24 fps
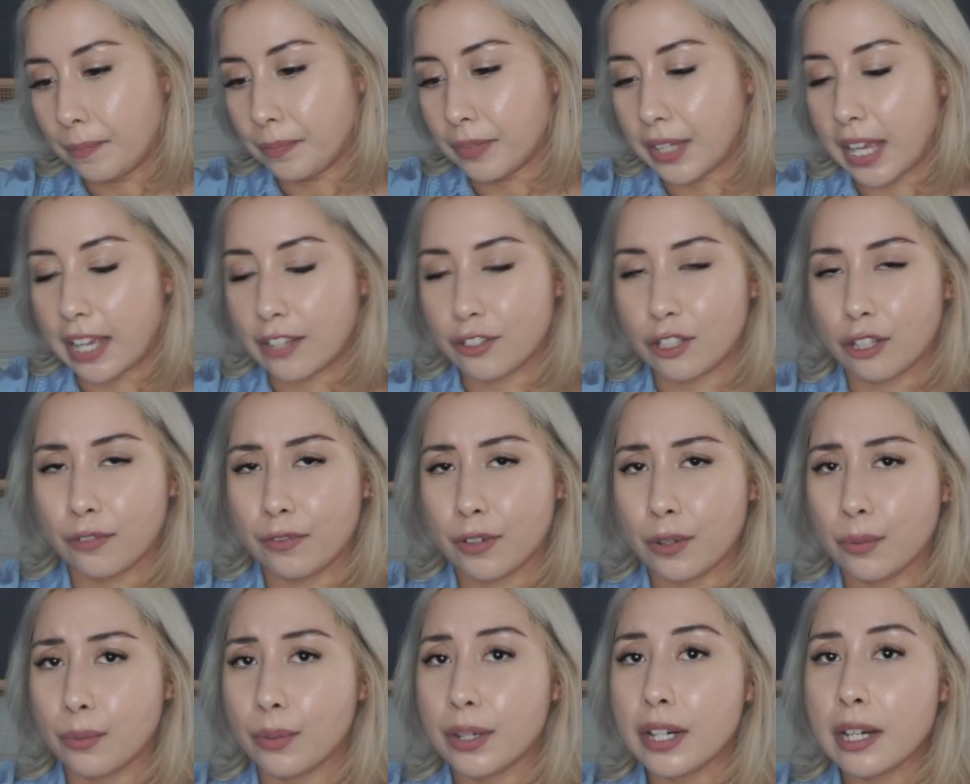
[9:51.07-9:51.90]
Yeah, so if
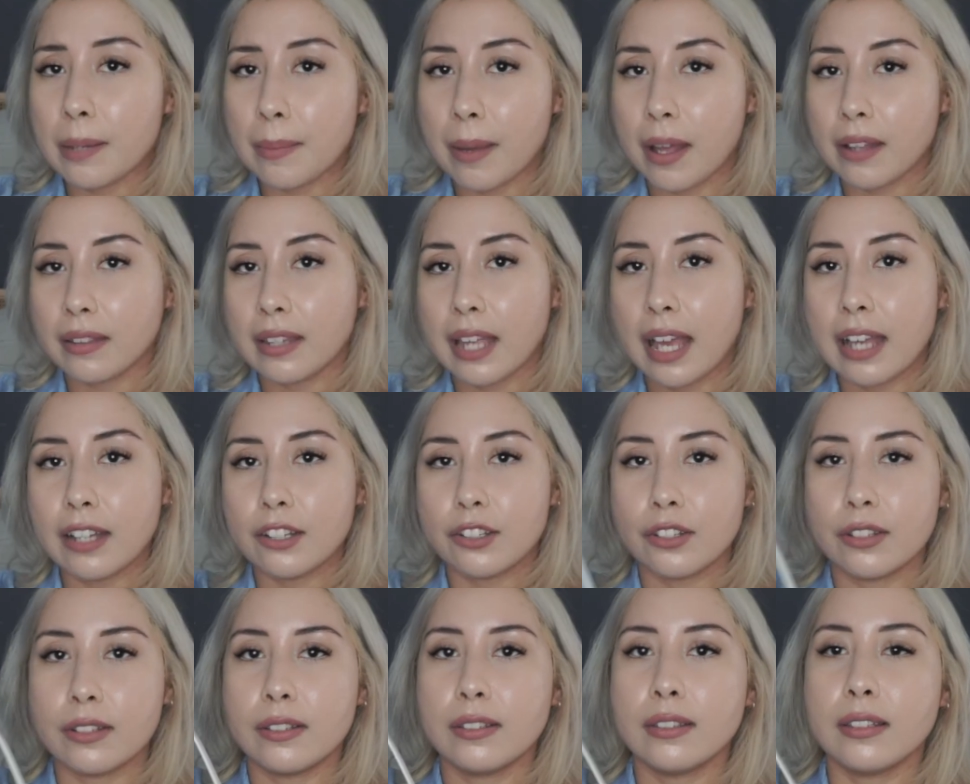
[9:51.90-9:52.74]
you're worried about
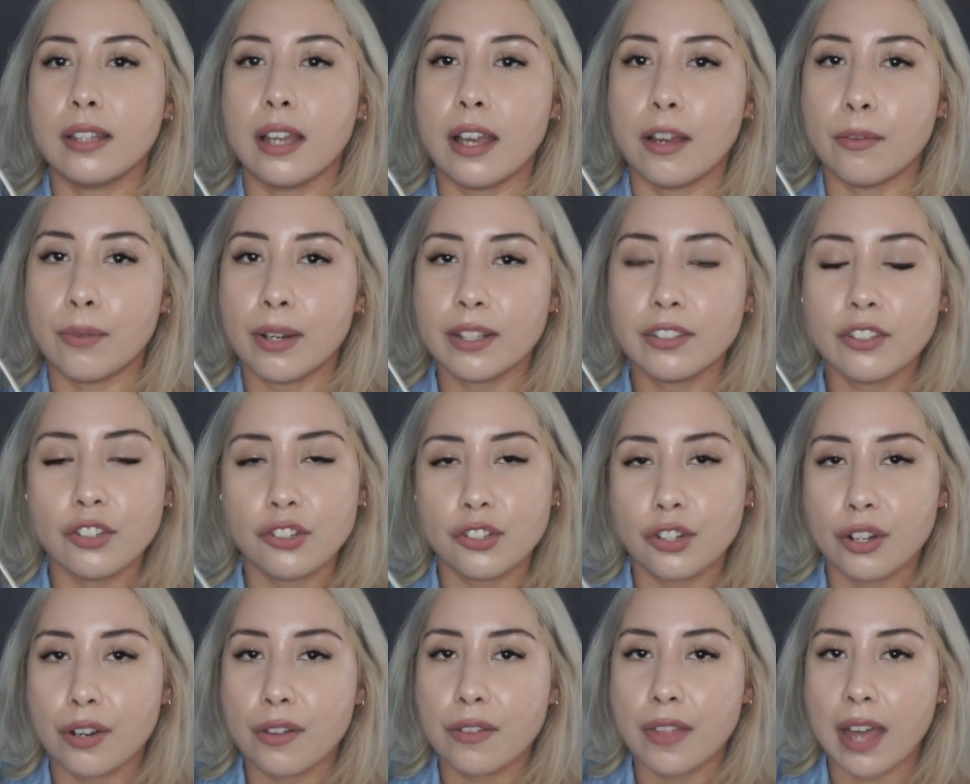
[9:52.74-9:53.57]
that, just rest
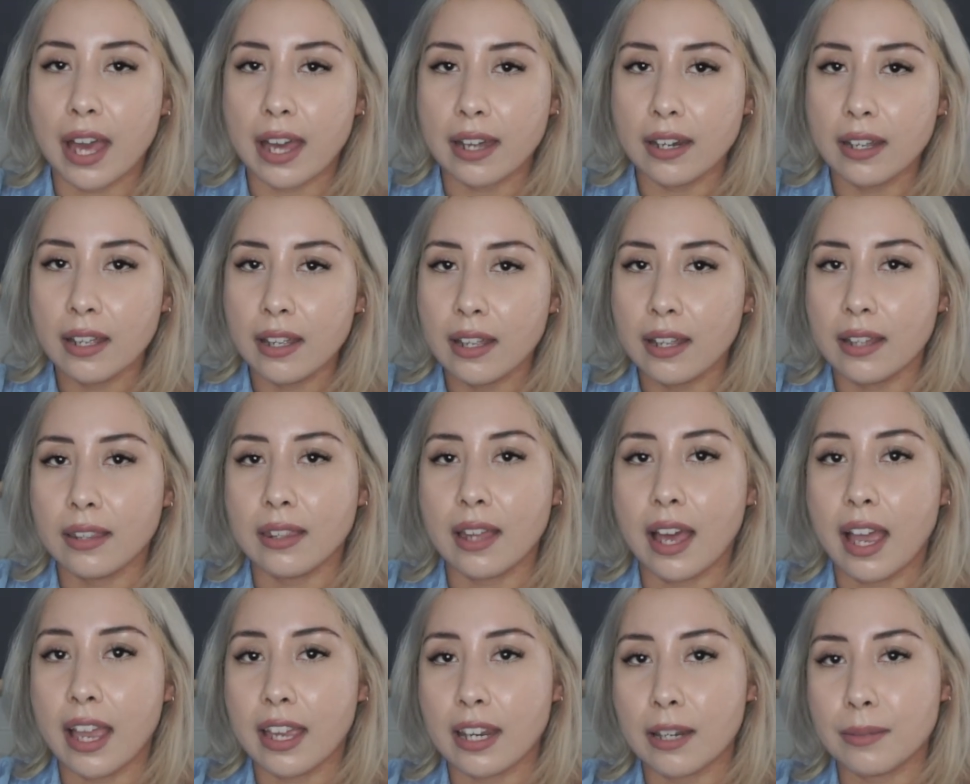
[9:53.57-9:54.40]
assured that
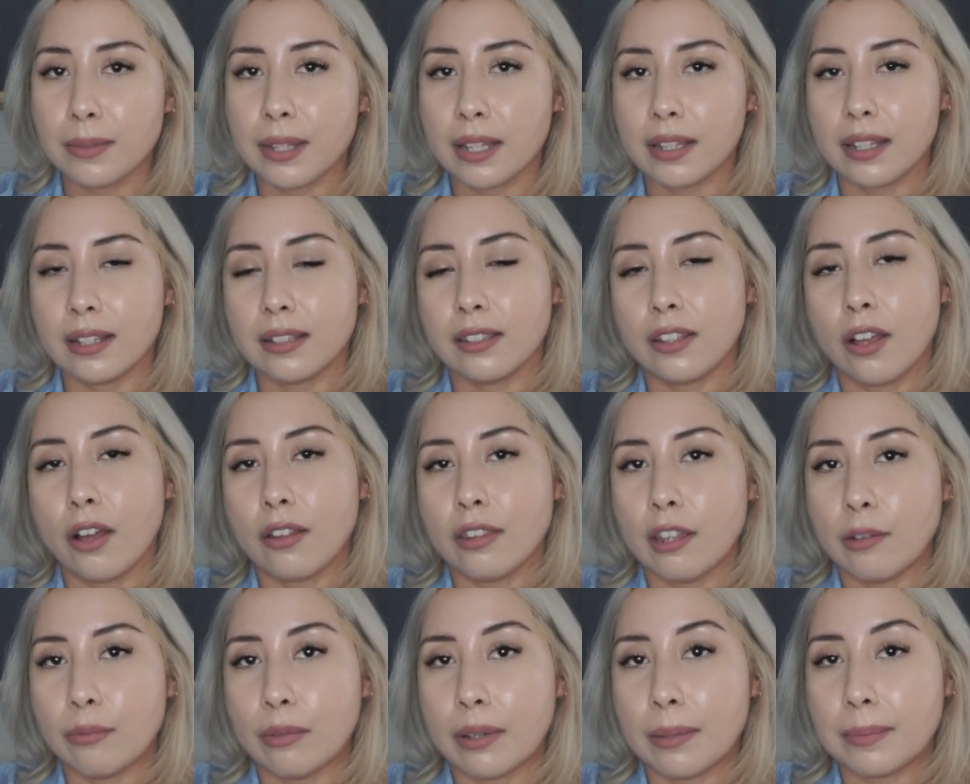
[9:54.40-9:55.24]
the items that they sell
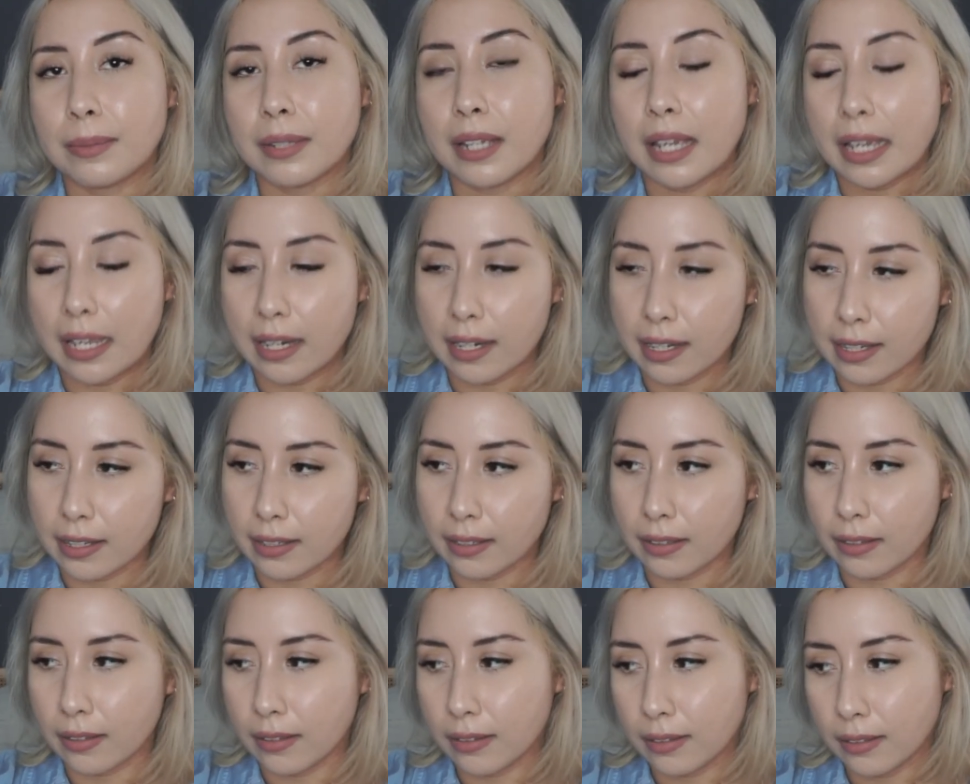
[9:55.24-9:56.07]
on the website
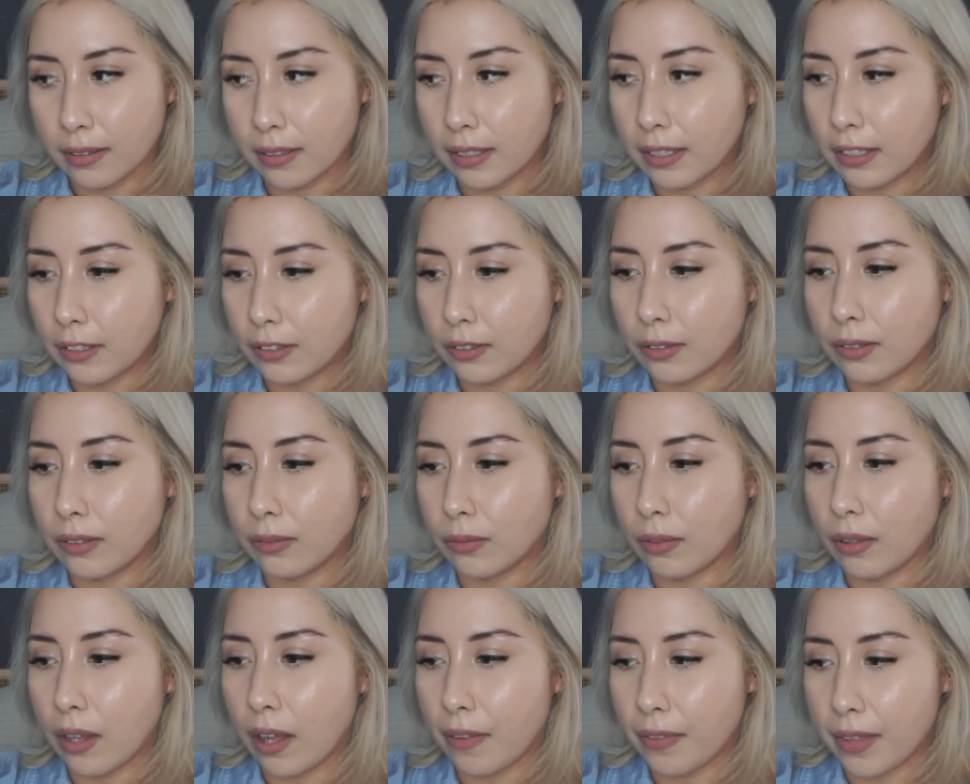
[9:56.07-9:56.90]
is is
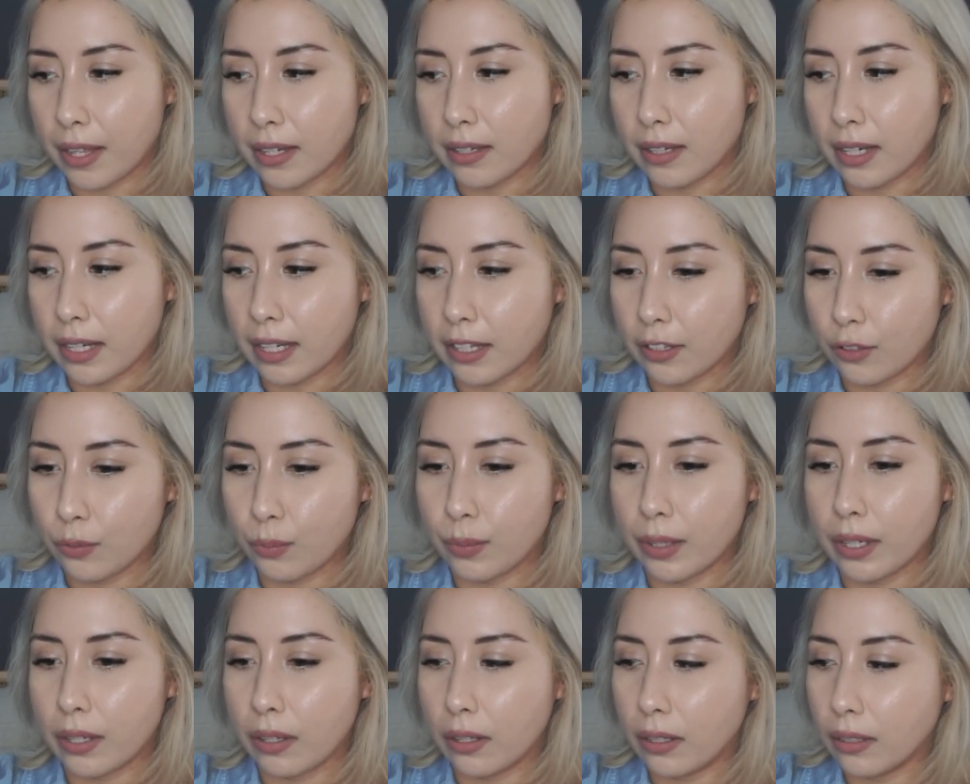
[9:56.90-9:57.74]
authentic, it's
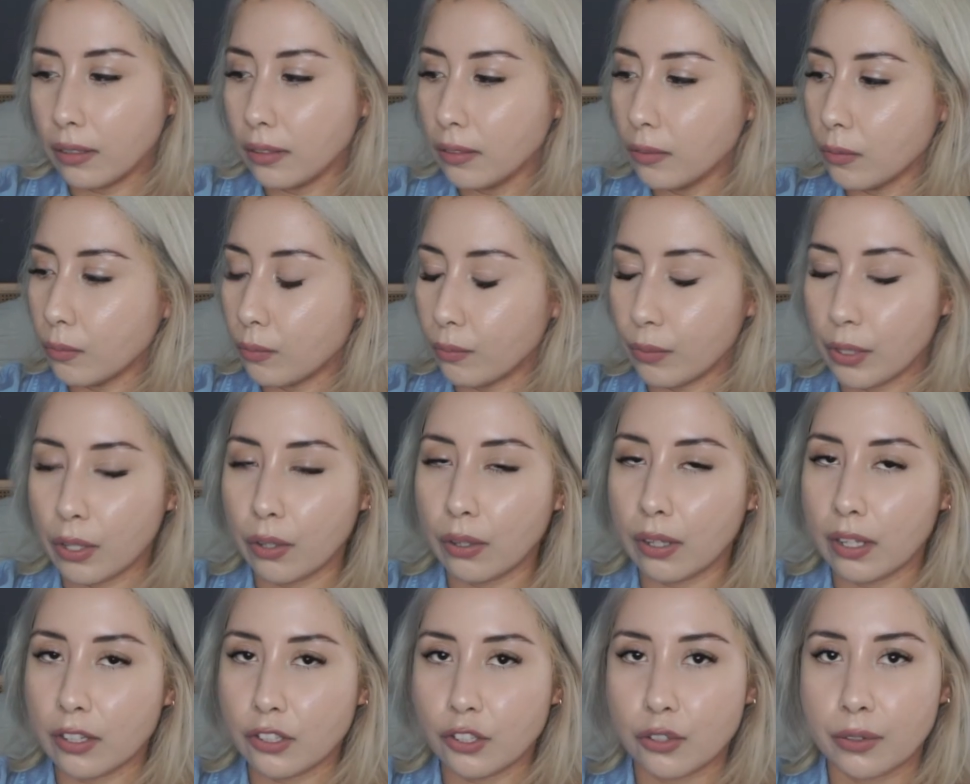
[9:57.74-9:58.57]
real
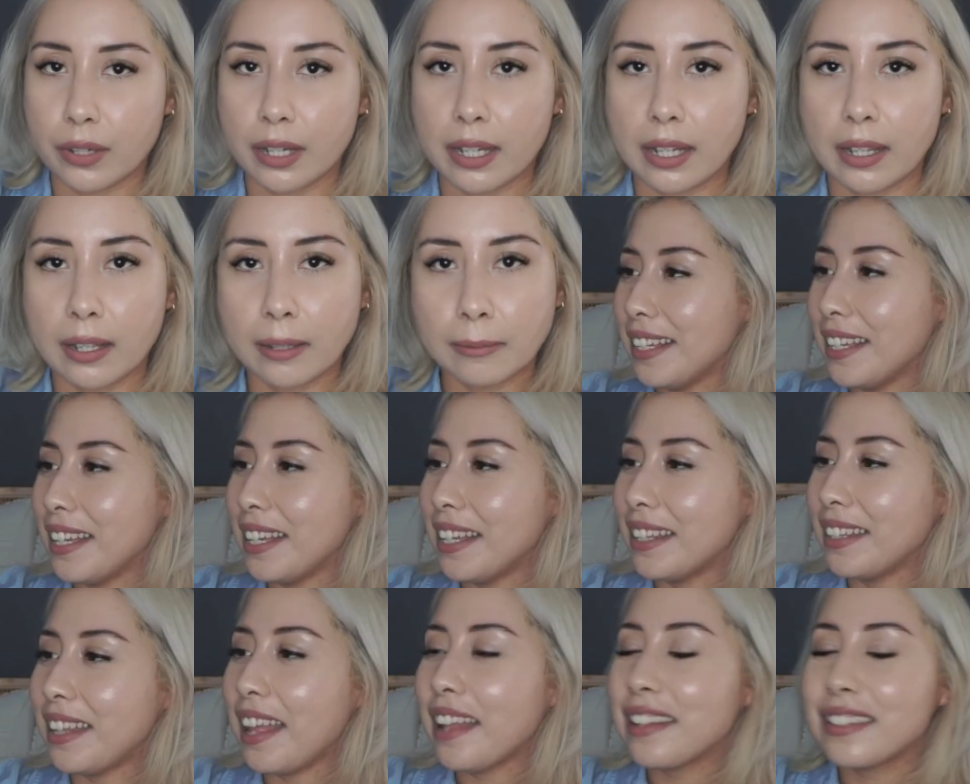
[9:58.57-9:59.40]
luxury.
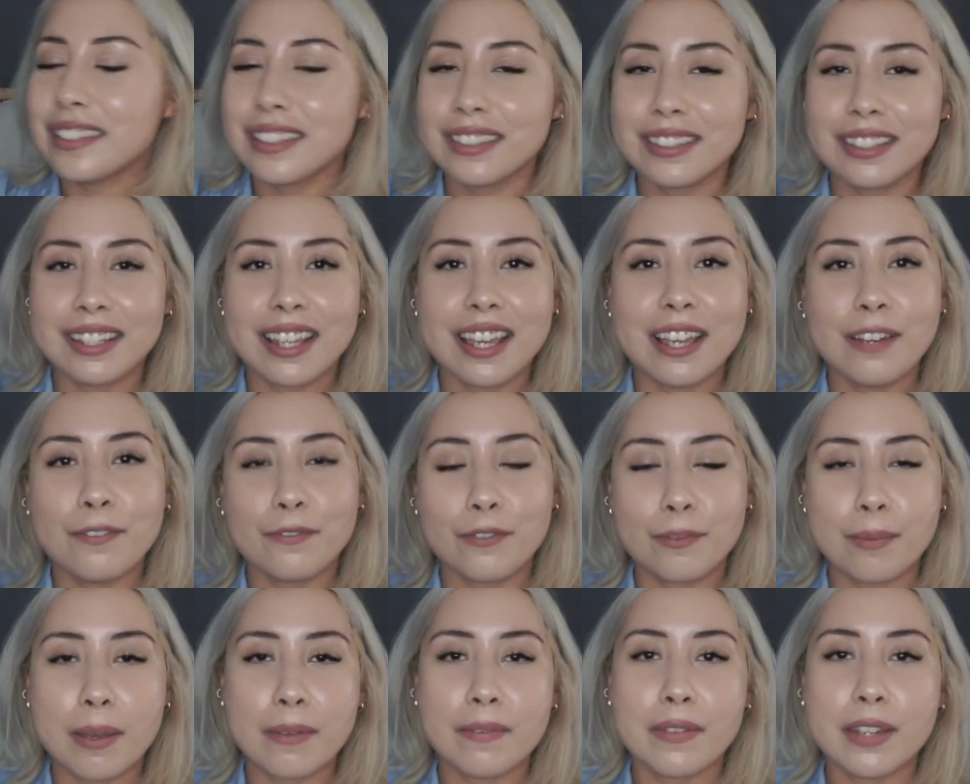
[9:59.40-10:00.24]
That's it
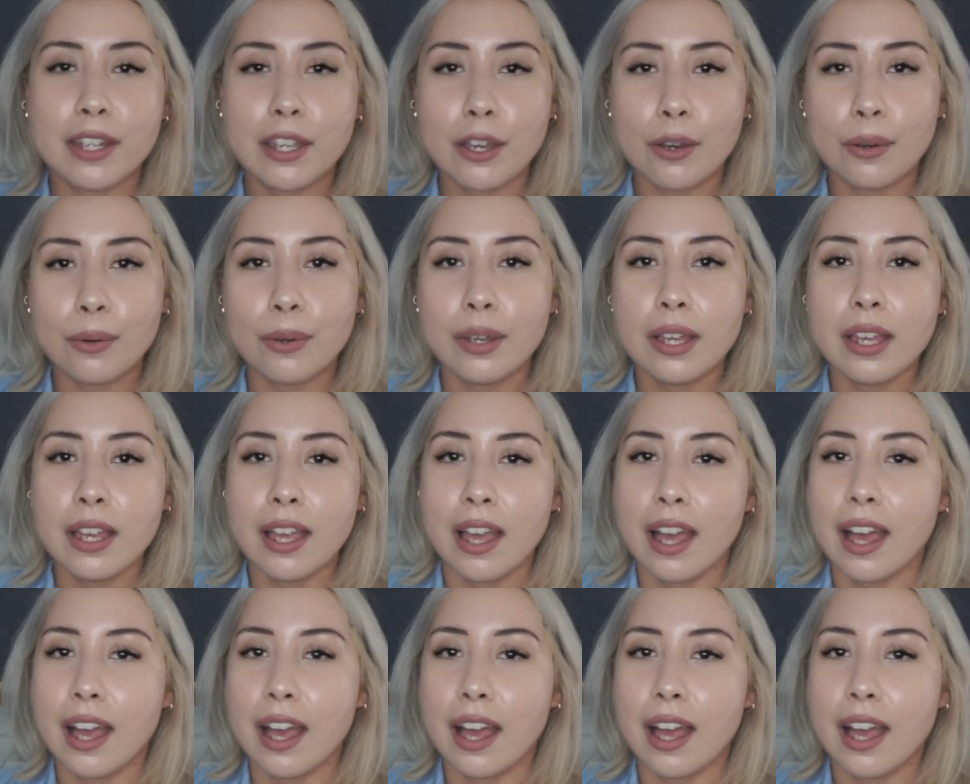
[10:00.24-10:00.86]
for my video.